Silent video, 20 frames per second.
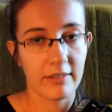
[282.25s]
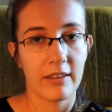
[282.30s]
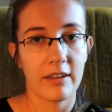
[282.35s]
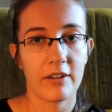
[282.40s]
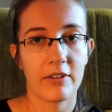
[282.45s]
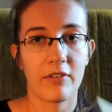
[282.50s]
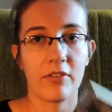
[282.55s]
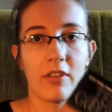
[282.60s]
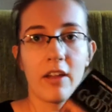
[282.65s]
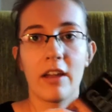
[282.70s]

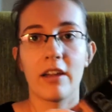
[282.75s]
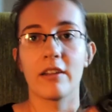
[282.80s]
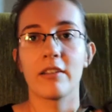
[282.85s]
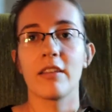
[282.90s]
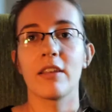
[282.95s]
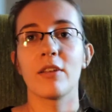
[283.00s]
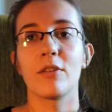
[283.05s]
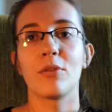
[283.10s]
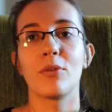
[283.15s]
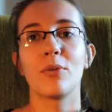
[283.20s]
They're
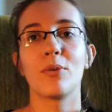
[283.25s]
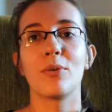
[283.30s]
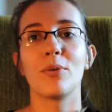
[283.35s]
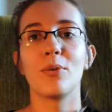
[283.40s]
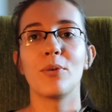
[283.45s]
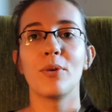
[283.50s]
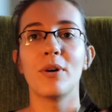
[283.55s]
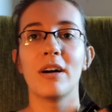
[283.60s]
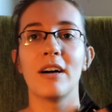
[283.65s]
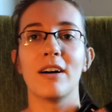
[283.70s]
starting
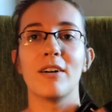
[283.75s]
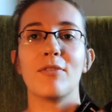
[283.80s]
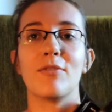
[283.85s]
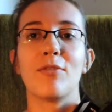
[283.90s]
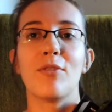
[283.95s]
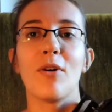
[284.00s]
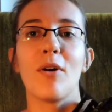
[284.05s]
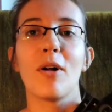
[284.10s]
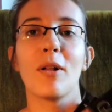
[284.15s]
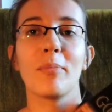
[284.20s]
to
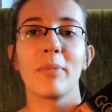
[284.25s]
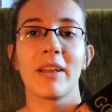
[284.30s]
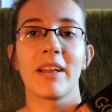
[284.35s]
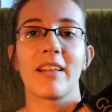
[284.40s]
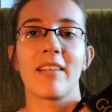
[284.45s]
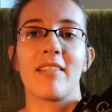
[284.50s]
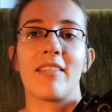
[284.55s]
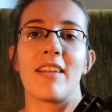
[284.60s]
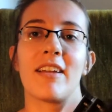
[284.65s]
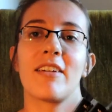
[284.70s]
fall
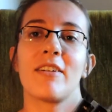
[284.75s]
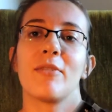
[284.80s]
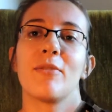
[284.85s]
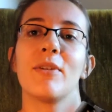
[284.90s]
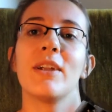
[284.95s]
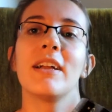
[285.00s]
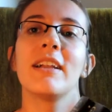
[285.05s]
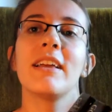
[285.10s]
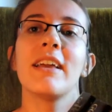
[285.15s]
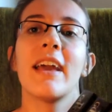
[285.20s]
because they're
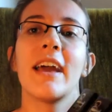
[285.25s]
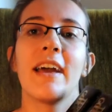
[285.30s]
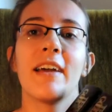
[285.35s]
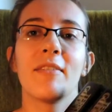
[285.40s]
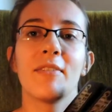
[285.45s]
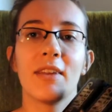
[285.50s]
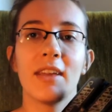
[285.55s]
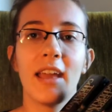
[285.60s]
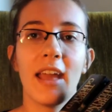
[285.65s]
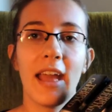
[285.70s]
really
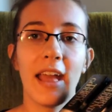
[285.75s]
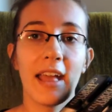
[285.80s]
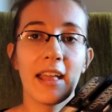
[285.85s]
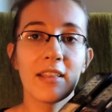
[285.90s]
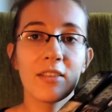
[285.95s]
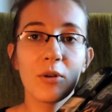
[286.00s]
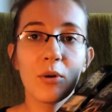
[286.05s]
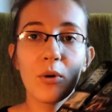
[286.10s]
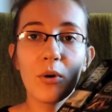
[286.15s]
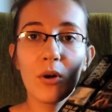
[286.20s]
heavy,
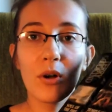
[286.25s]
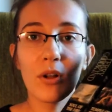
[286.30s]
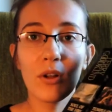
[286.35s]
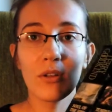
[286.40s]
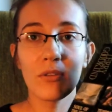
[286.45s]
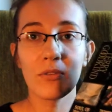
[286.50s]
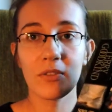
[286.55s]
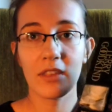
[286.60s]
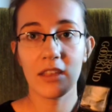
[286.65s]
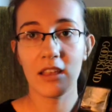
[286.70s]
and
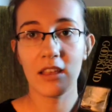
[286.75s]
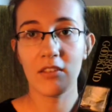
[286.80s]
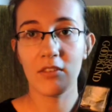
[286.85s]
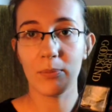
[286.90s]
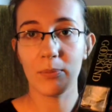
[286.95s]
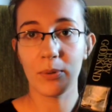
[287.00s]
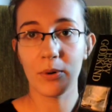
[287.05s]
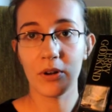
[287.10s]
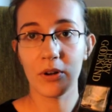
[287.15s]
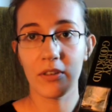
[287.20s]
all of
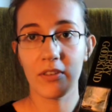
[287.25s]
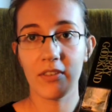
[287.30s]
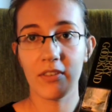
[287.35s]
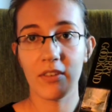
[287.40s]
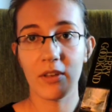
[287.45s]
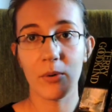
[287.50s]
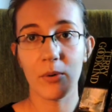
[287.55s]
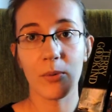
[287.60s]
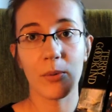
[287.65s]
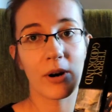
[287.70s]
these
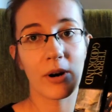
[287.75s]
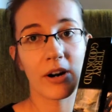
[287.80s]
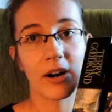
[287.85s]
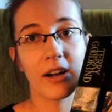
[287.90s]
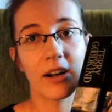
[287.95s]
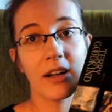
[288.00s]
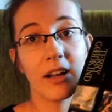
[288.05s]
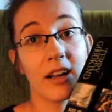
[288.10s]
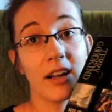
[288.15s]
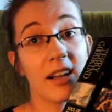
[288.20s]
books
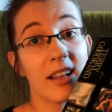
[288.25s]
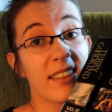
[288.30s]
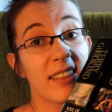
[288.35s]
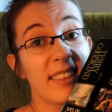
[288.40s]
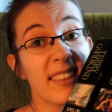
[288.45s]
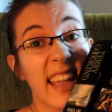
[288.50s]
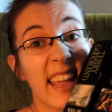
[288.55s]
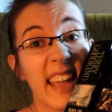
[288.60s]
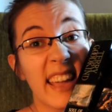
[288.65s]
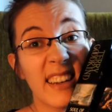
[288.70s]
were
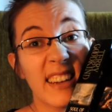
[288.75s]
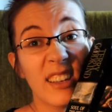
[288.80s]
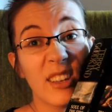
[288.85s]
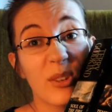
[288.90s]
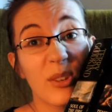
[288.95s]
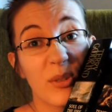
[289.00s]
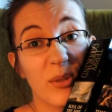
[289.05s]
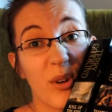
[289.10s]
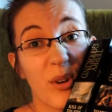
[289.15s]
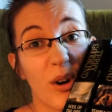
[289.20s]

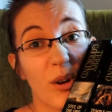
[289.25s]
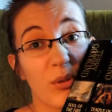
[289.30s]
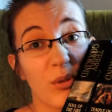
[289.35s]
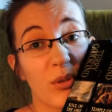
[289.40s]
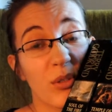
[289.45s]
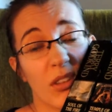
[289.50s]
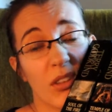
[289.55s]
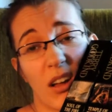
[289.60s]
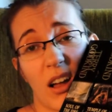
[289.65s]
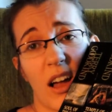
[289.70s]

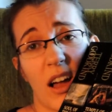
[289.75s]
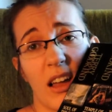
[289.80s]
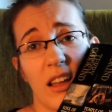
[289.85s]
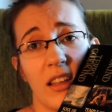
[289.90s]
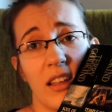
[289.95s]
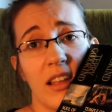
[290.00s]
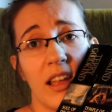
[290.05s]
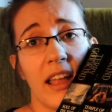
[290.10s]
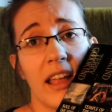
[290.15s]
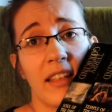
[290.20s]
€10,
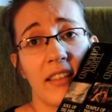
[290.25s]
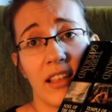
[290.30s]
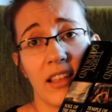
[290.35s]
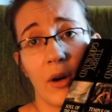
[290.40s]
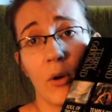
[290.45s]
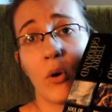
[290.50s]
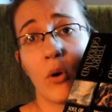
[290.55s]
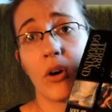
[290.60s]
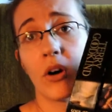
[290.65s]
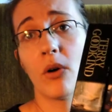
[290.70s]

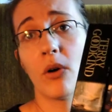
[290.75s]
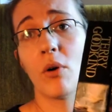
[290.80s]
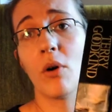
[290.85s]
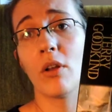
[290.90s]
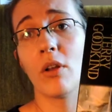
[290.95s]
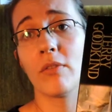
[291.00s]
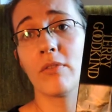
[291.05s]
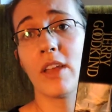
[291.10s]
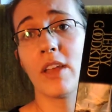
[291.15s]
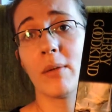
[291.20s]
or
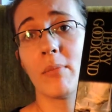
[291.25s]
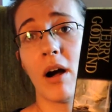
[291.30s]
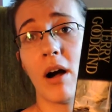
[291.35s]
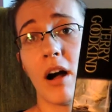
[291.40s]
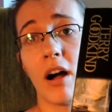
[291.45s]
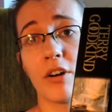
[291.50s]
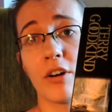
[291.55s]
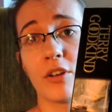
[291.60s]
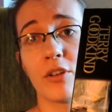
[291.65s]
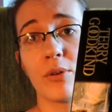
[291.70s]
all of them
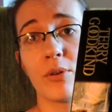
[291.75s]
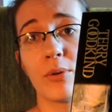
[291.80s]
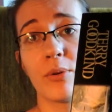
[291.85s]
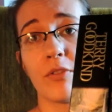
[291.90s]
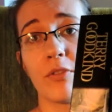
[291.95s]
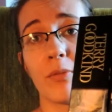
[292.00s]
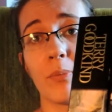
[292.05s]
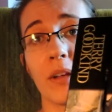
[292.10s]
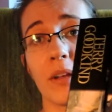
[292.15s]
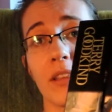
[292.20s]
are
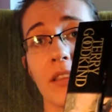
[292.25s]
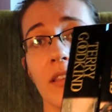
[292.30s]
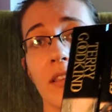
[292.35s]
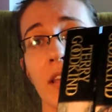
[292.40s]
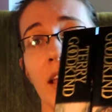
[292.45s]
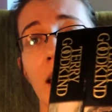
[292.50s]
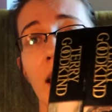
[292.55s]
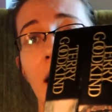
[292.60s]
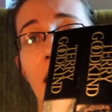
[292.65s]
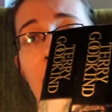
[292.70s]
used, but
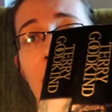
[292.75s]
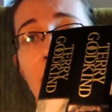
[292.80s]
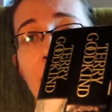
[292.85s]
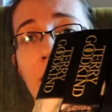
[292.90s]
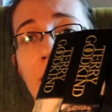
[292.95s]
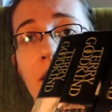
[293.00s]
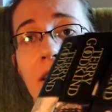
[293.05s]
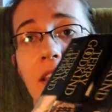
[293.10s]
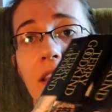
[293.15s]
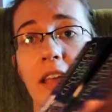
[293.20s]

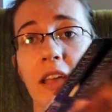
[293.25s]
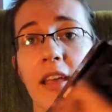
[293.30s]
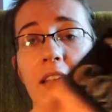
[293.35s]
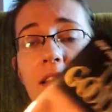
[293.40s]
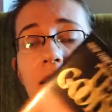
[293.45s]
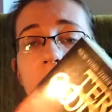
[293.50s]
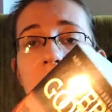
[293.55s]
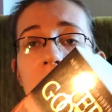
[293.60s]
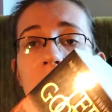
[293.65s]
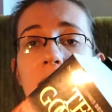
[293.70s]
everything
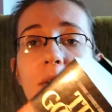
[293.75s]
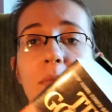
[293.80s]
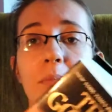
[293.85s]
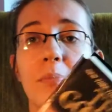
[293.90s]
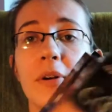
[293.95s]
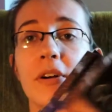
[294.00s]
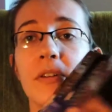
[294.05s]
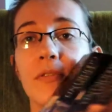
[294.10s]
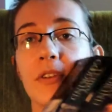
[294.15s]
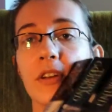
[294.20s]
is in
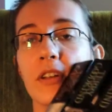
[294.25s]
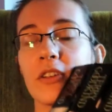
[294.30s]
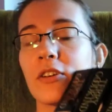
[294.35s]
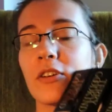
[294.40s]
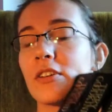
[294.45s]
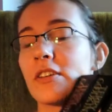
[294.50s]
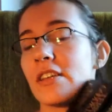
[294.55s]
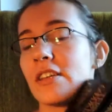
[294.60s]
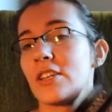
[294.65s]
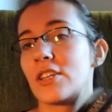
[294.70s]
perfect
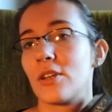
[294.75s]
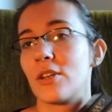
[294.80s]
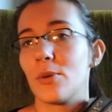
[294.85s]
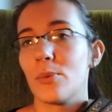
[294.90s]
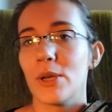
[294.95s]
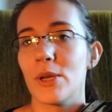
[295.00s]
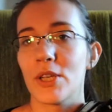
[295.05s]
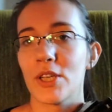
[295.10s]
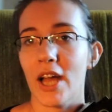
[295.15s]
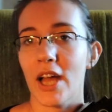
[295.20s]

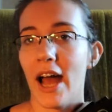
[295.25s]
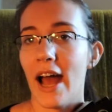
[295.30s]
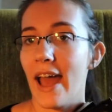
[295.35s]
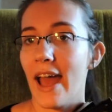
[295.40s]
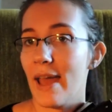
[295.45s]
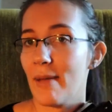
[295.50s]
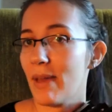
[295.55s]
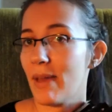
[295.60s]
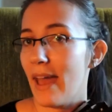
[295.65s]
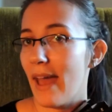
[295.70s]
condition, which
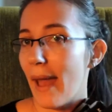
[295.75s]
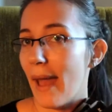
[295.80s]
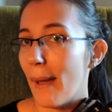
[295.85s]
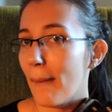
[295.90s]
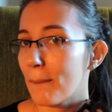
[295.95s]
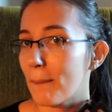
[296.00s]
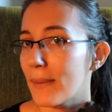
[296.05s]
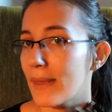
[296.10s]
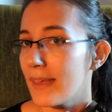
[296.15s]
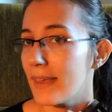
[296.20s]
I am
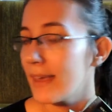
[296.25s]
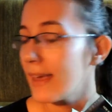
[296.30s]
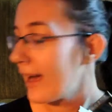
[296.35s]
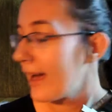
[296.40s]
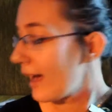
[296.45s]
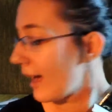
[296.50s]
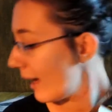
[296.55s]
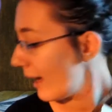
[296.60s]
happy